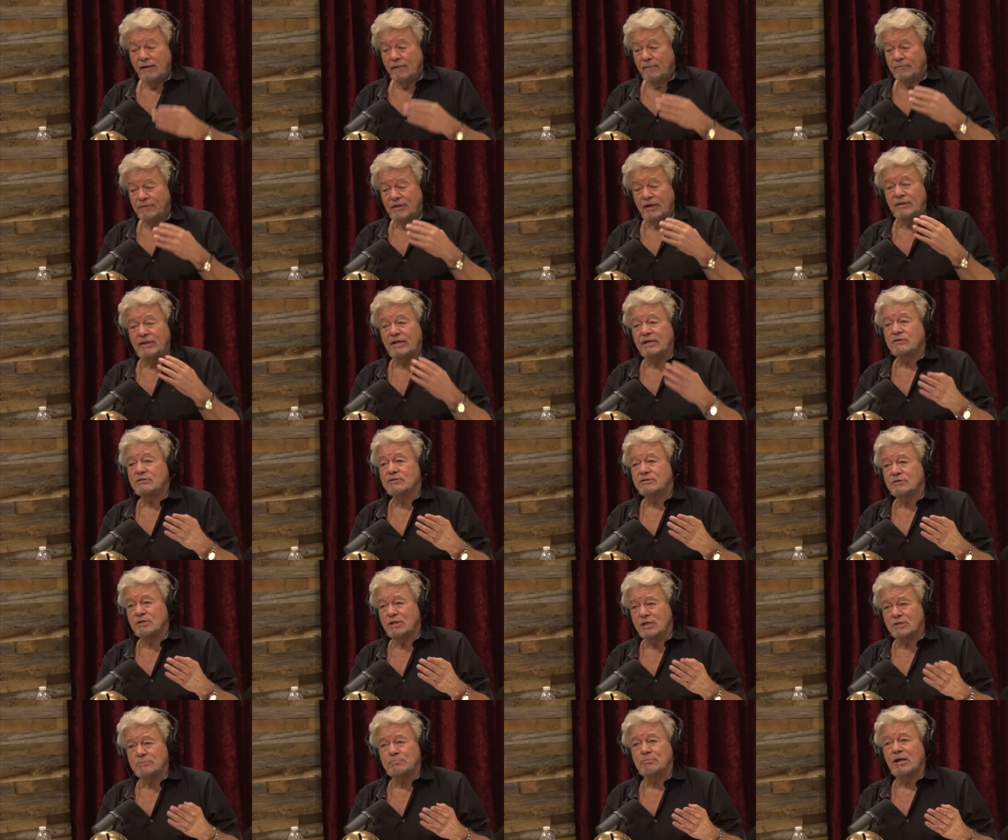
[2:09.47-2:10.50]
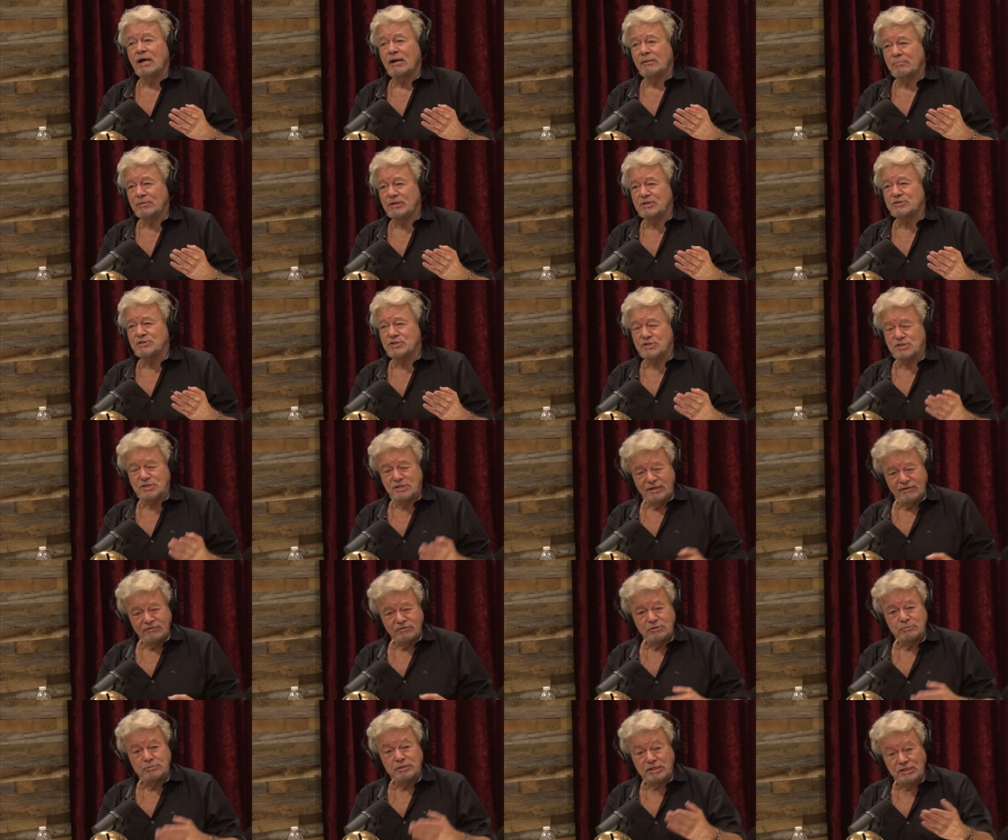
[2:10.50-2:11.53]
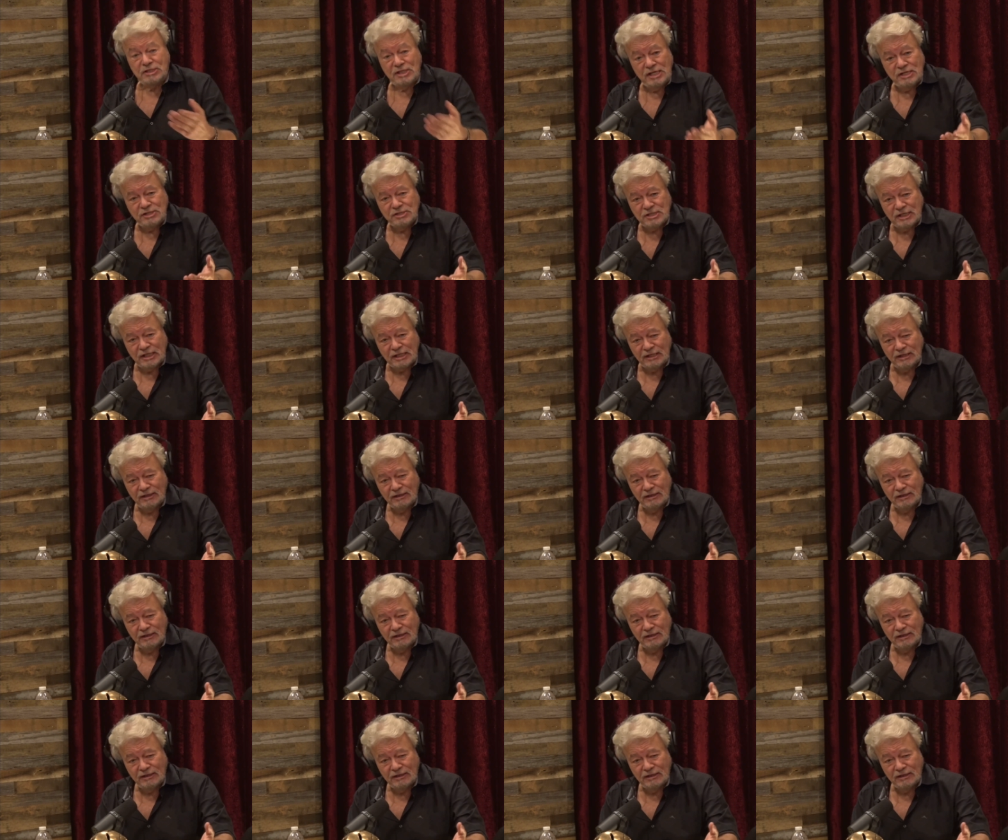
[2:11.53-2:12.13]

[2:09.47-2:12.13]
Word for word: Now, that is blockbuster stuff to be teaching